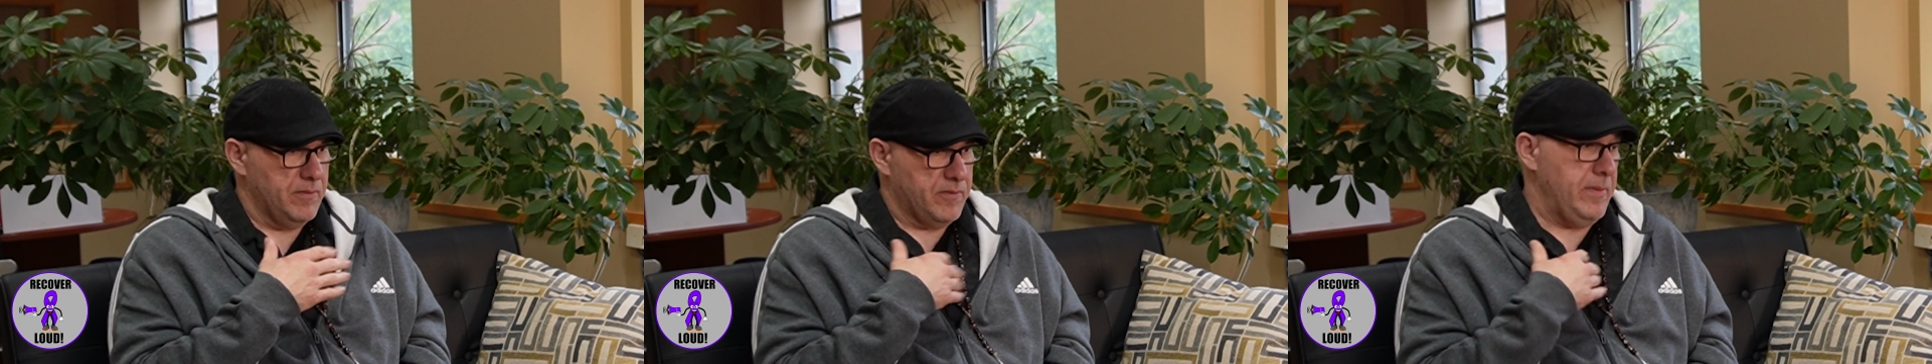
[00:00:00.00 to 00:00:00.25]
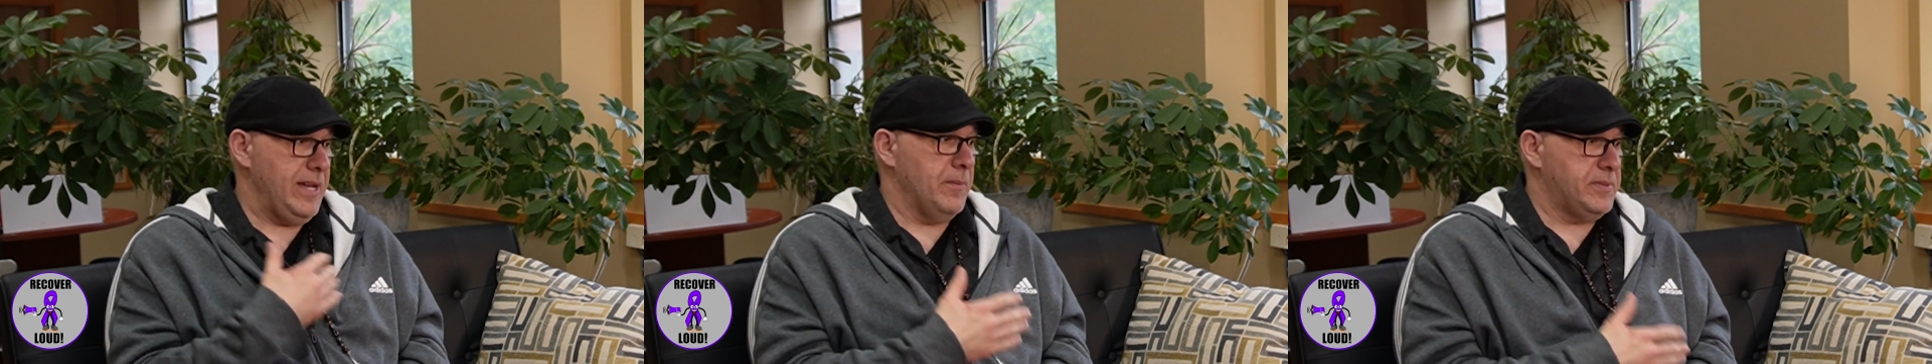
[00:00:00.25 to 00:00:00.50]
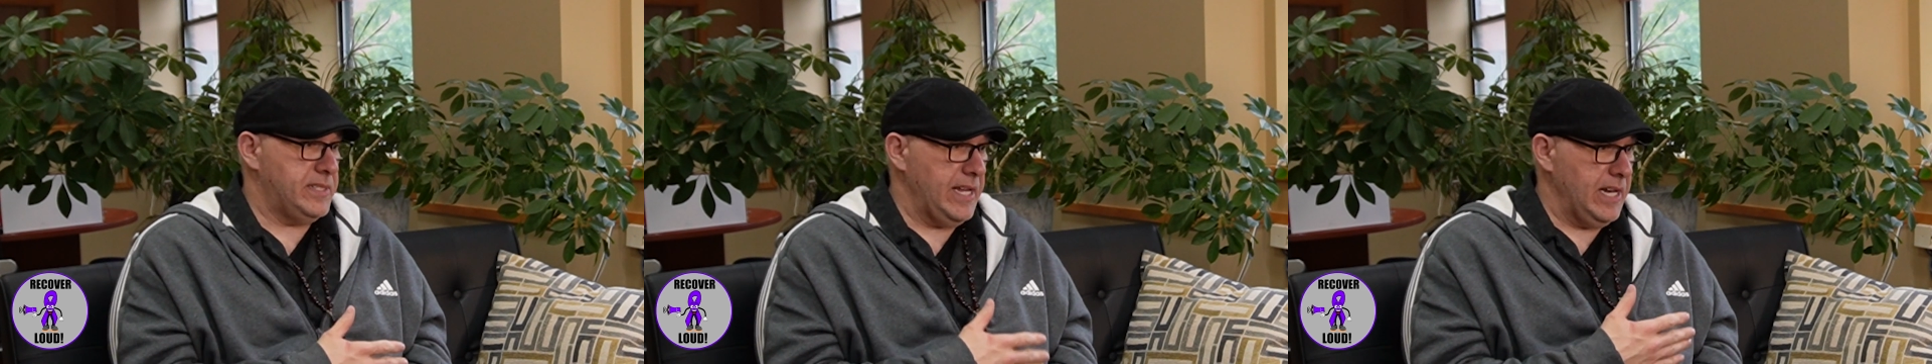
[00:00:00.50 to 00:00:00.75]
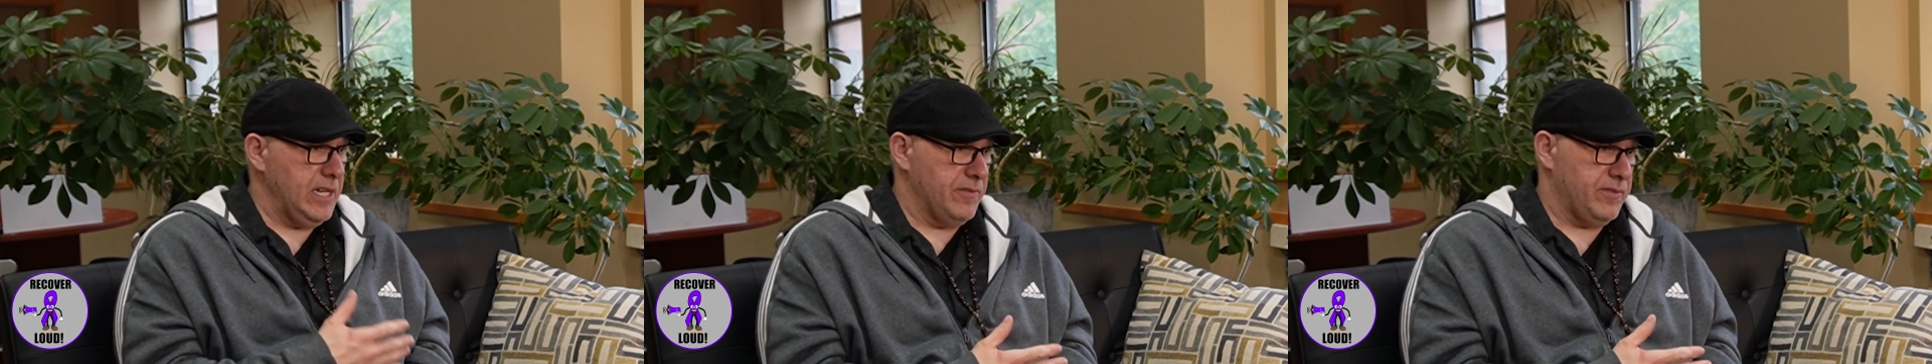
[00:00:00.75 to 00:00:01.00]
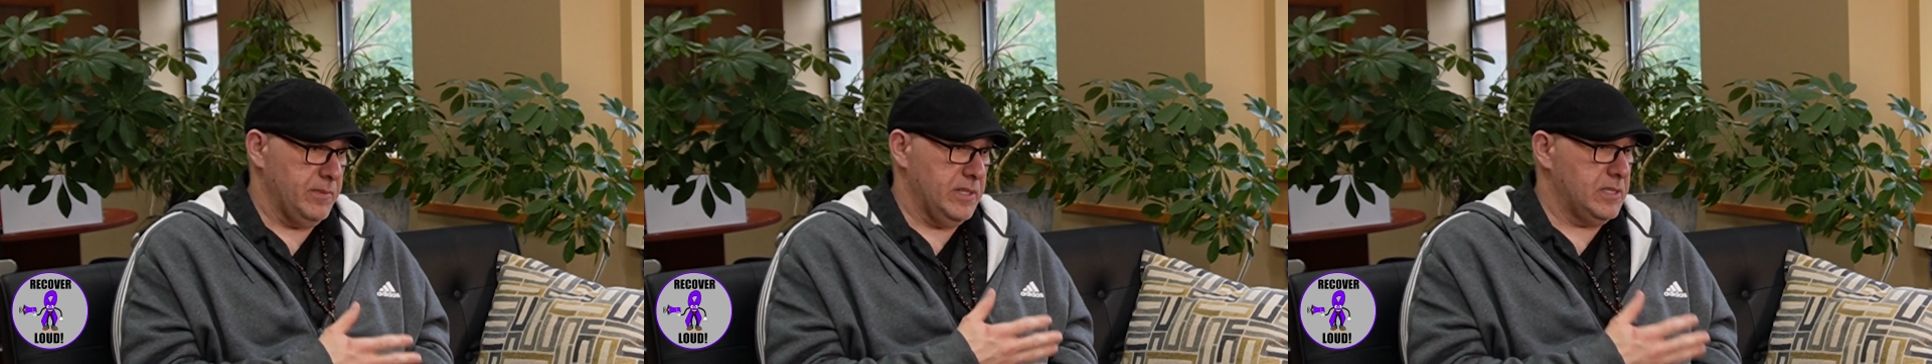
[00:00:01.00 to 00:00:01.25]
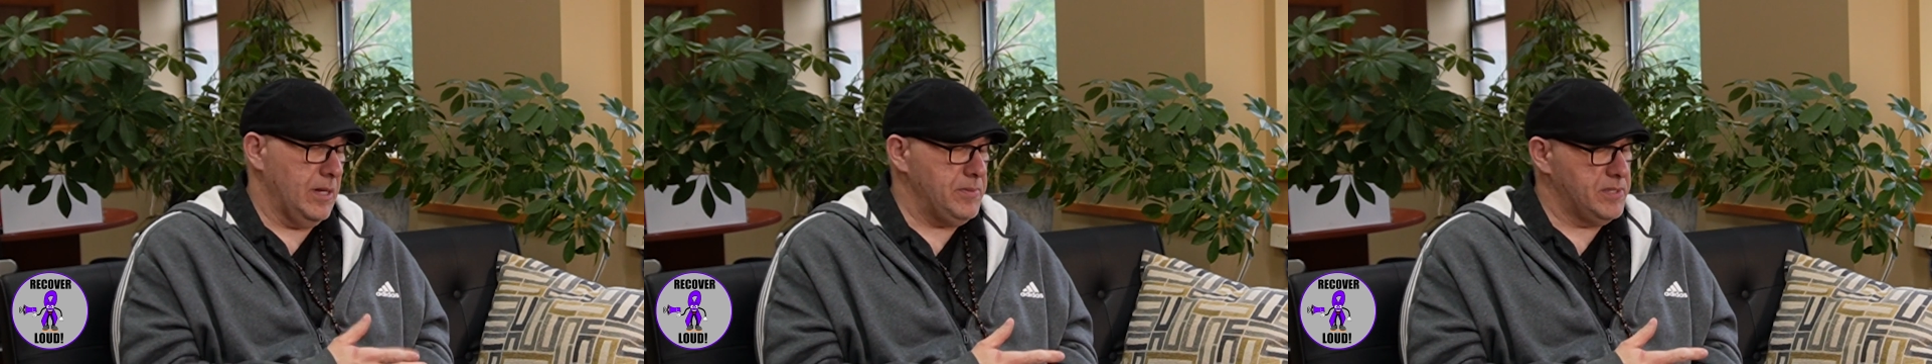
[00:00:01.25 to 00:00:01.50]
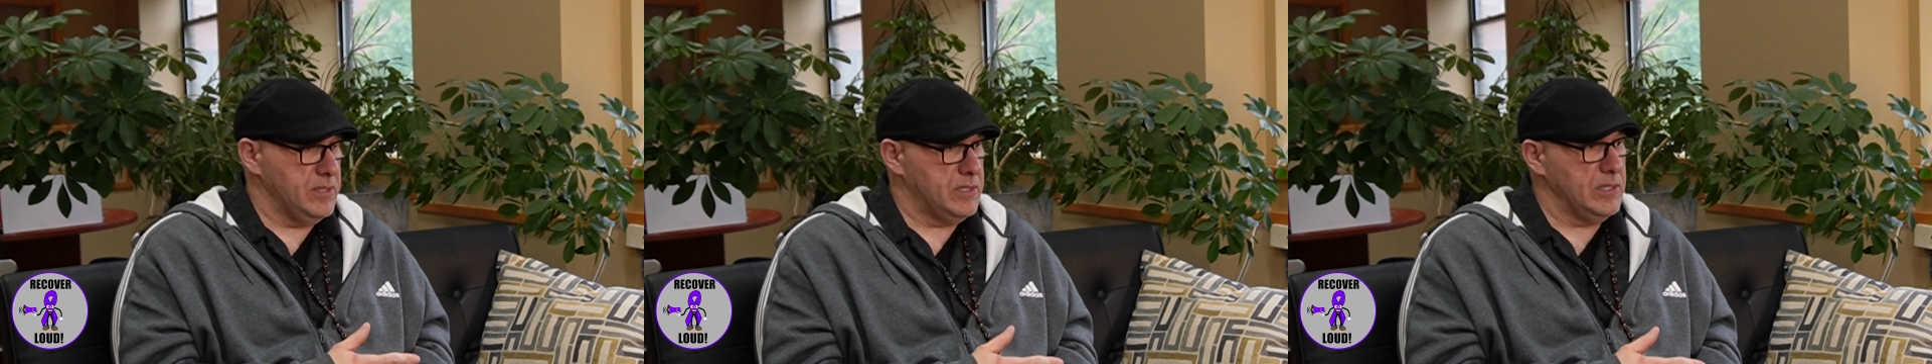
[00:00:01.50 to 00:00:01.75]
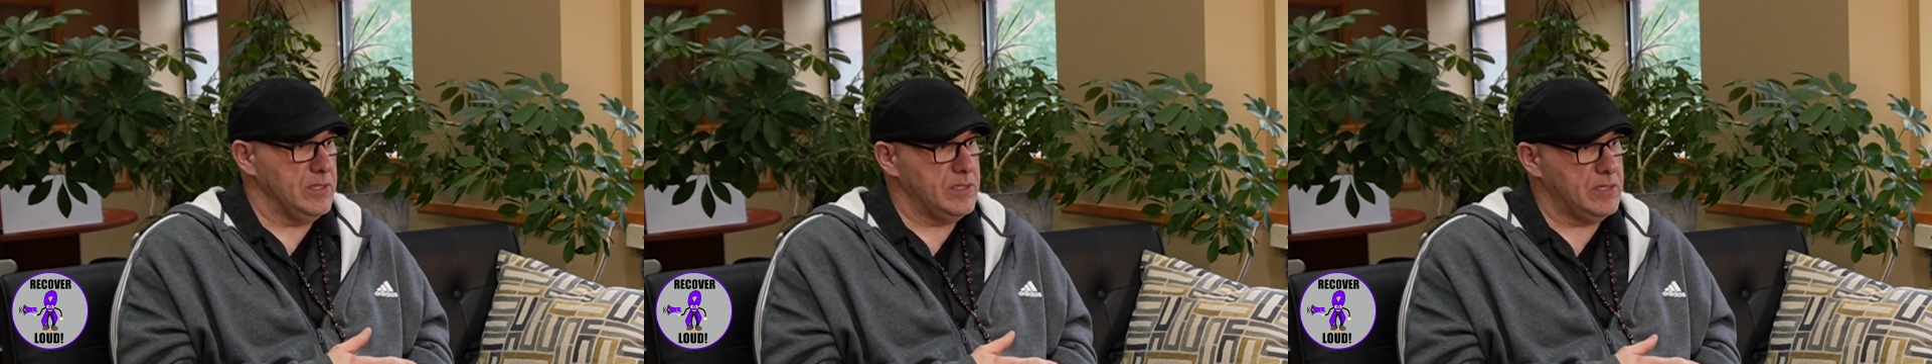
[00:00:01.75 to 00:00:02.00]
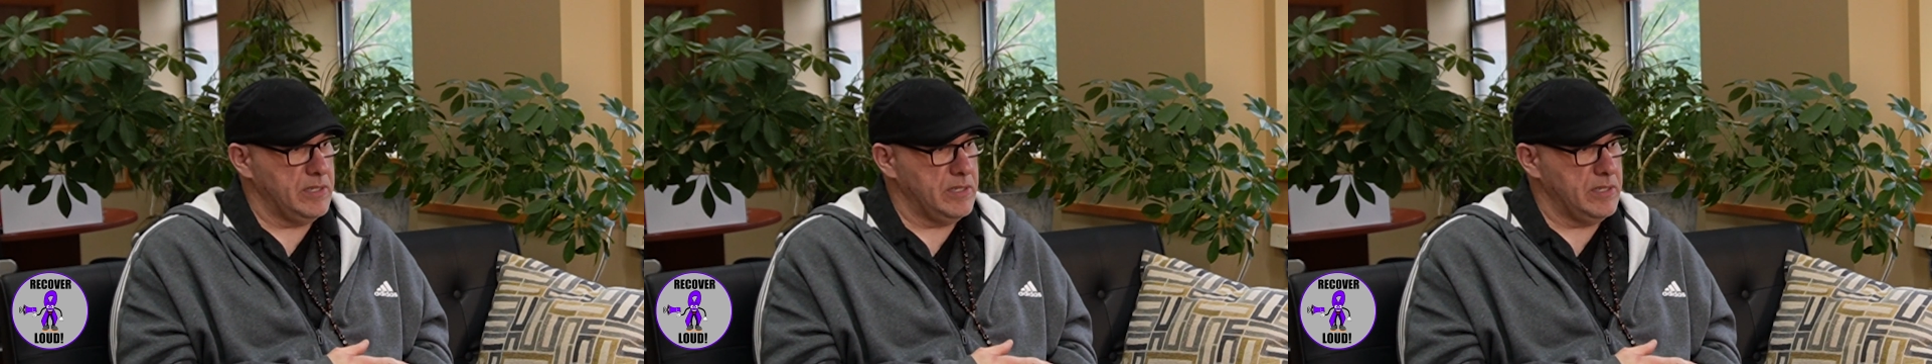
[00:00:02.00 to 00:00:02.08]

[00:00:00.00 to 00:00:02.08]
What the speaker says: for me, abstaining from the substances